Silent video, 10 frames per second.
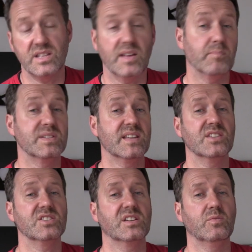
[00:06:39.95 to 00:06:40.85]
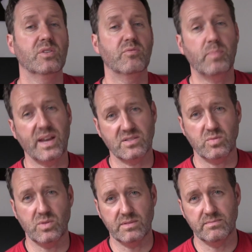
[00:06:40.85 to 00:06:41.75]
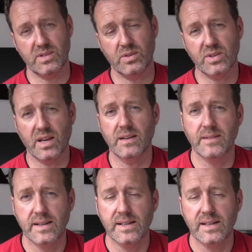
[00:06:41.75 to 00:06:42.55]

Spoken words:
and then potentially we've picked one. Okay?